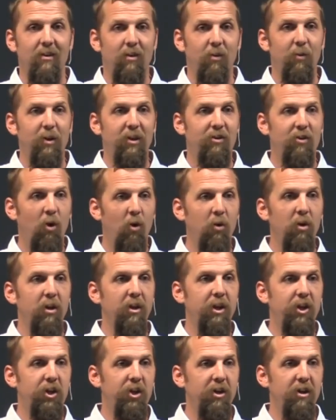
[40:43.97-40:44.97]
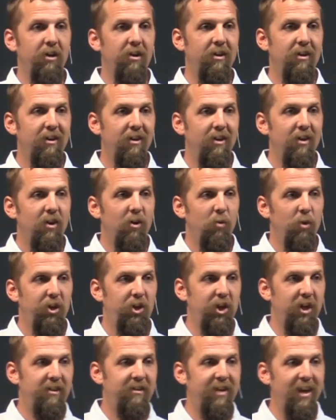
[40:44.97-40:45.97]
We totally should. We
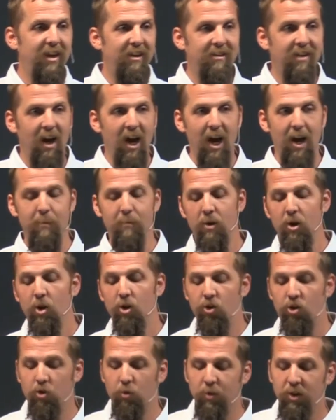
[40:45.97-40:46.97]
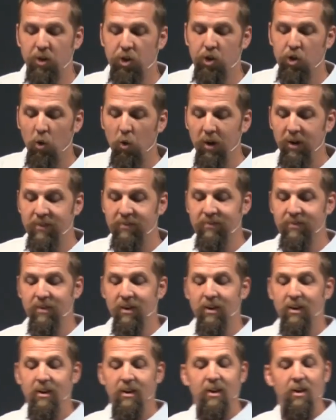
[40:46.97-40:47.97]
should take time to rejoice
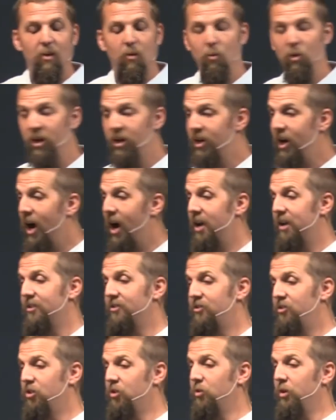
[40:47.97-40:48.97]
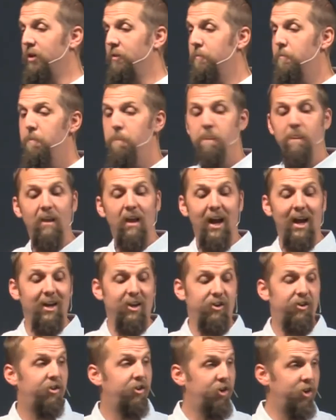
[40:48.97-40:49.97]
what God is doing
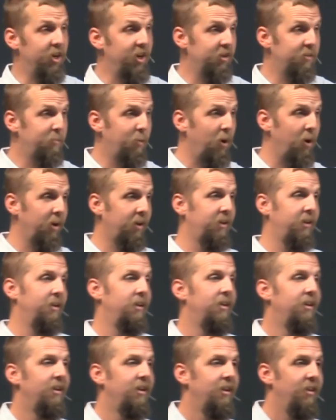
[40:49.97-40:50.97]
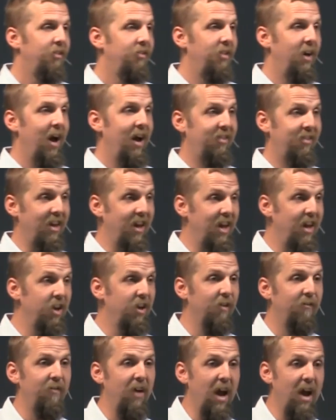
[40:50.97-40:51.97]
at Jeunesse Park. At the
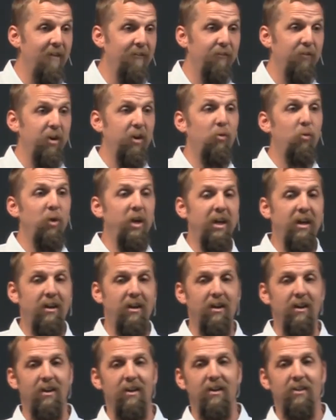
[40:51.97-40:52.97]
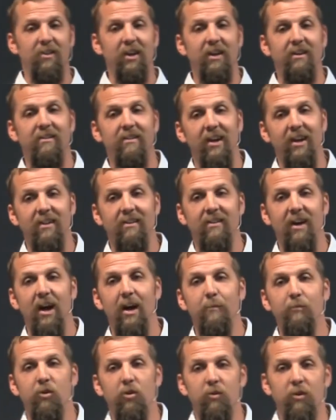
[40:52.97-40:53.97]
end of every week, they take
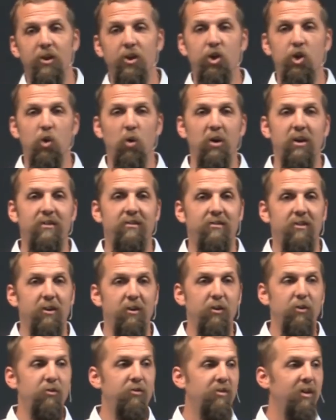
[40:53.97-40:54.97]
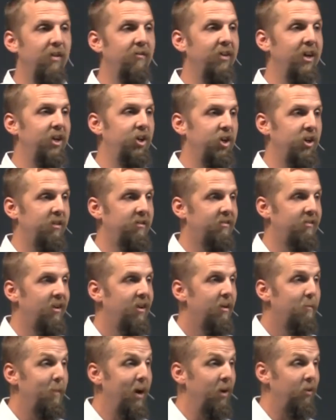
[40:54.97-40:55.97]
time to rejoice the new salvations
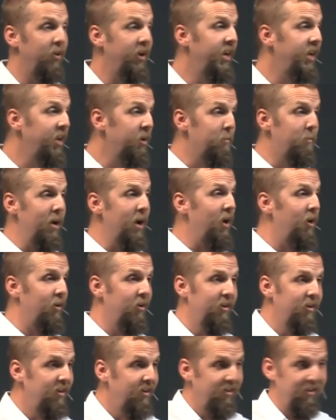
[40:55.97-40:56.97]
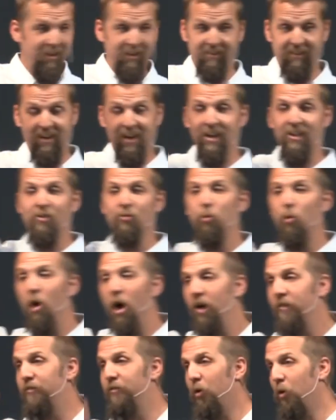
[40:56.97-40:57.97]
by ringing a bell. These kids
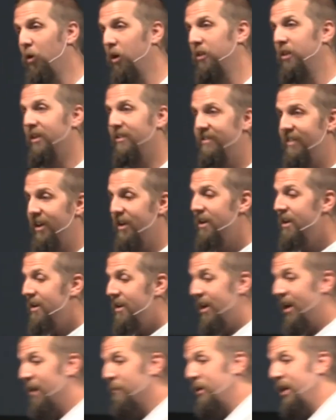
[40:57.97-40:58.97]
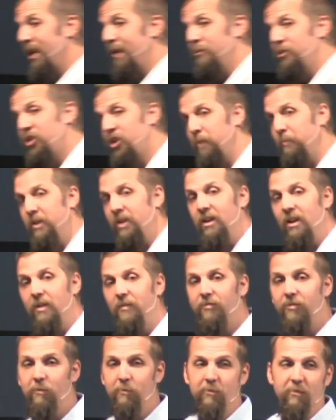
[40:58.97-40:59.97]
walk forward, they say, Hey, my name's Jimmy, and I'm
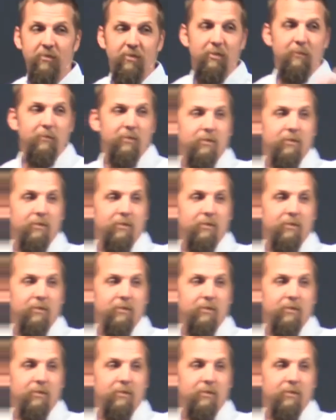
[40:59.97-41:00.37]
from some